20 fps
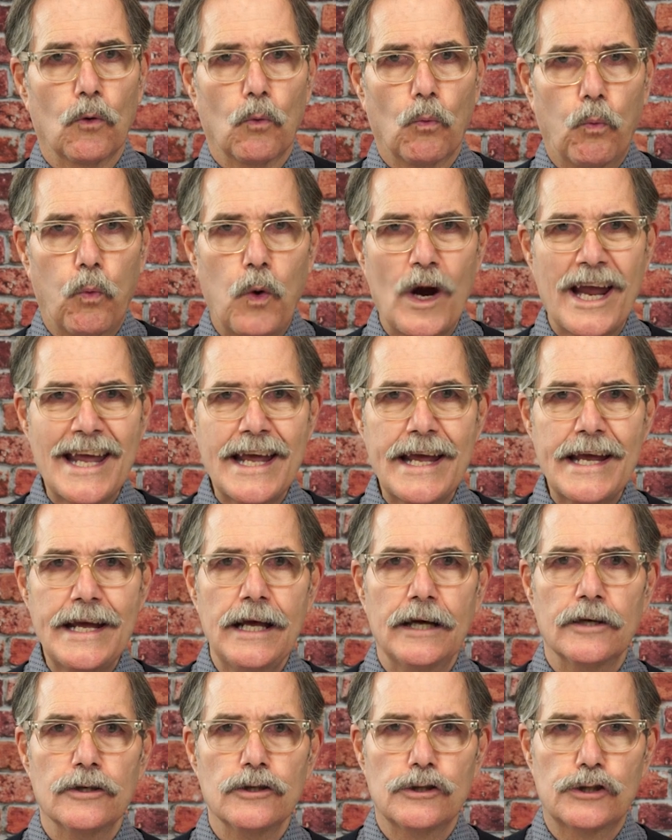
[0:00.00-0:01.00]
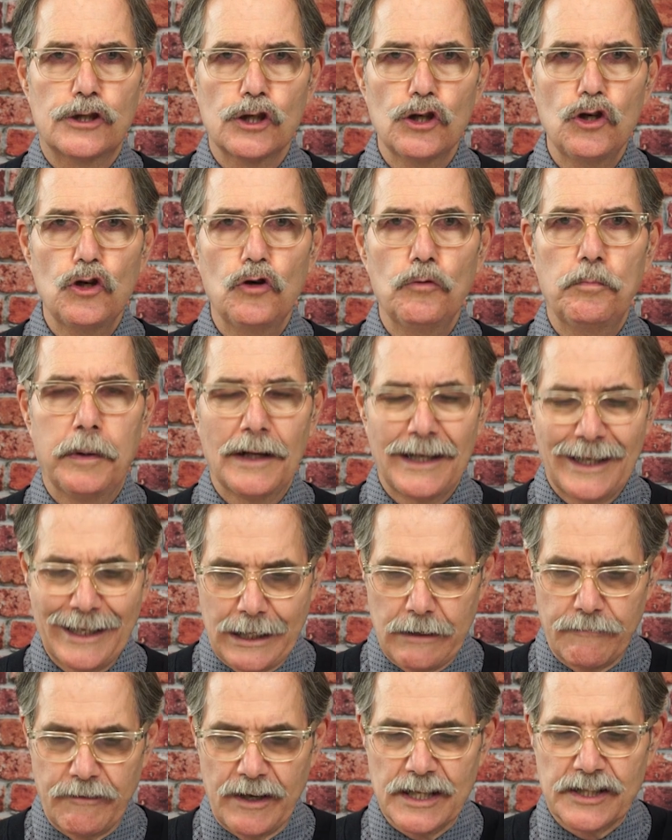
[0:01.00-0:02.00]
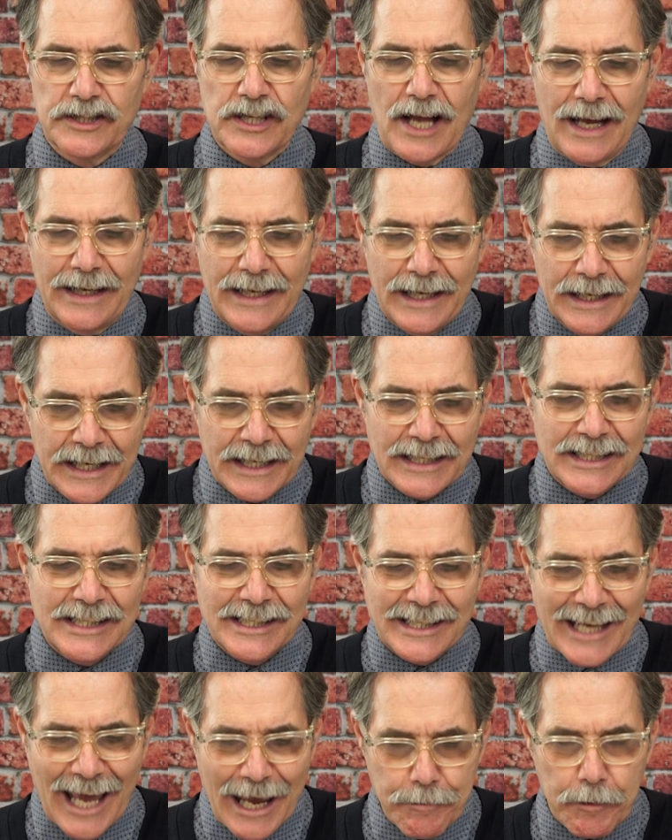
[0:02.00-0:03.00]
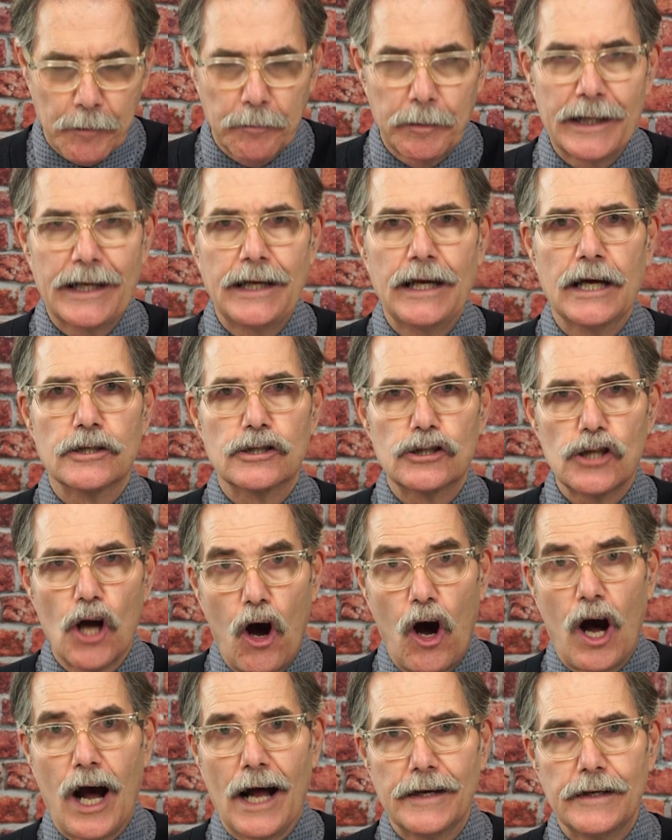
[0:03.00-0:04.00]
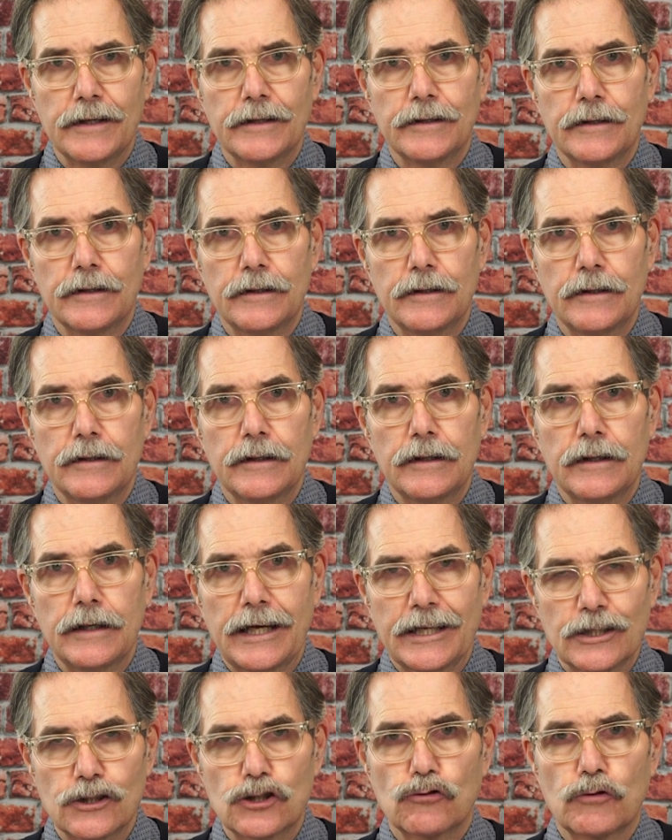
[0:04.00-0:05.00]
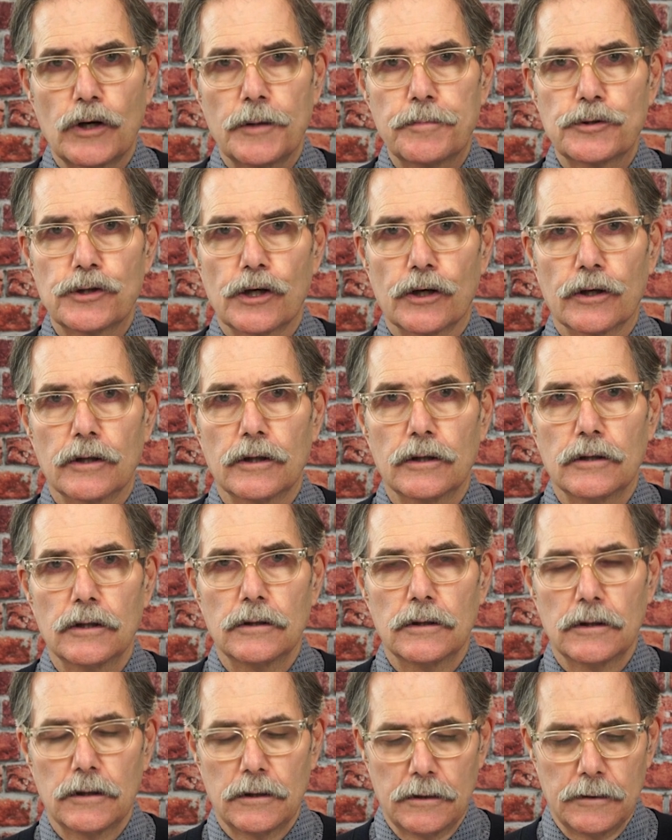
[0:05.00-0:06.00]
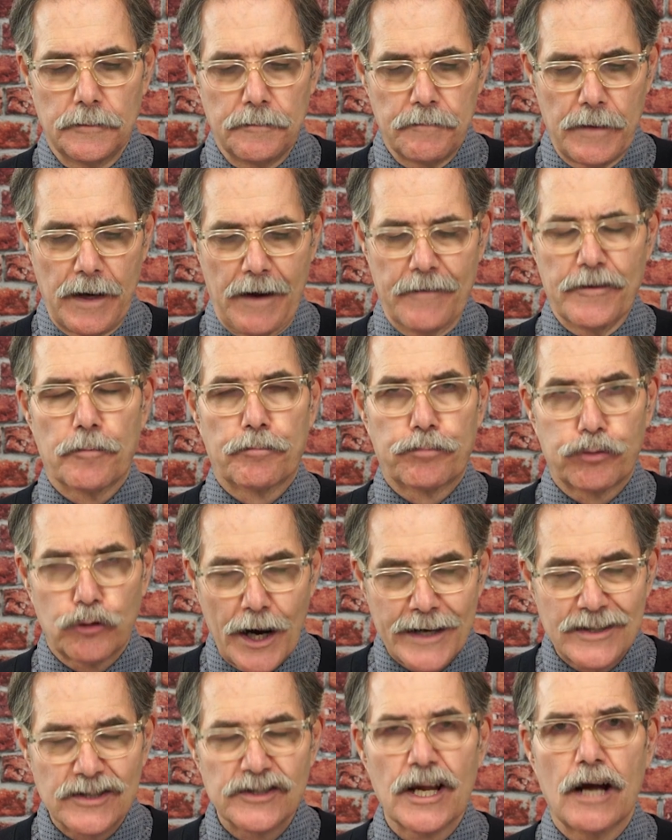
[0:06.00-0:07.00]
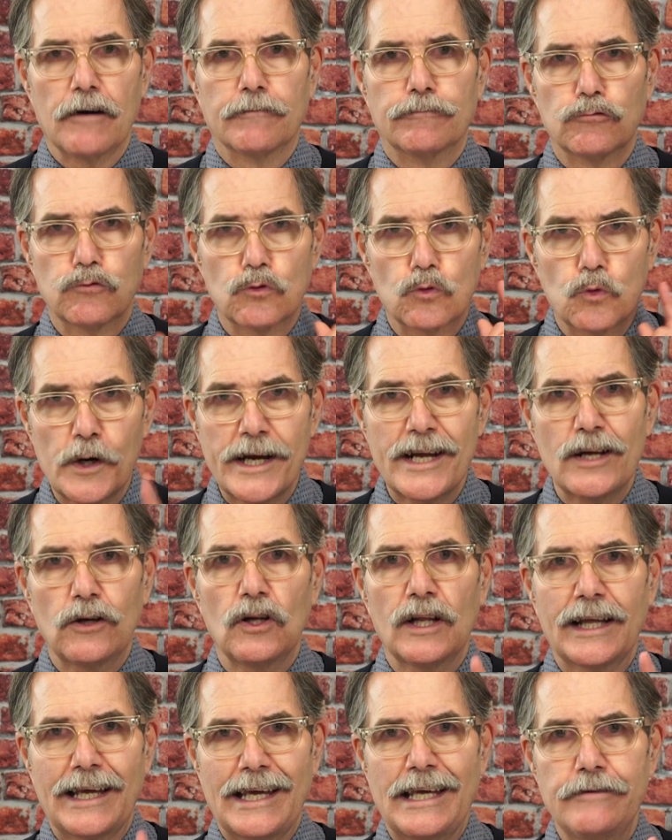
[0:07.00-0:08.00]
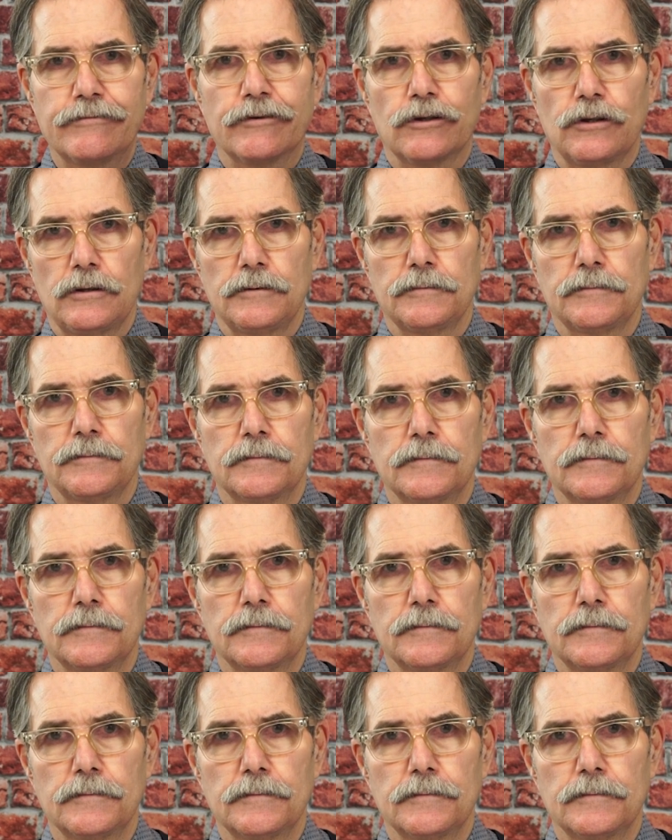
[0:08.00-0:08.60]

We do believe, it's inescapably taught in Scripture, in the presence of real evil.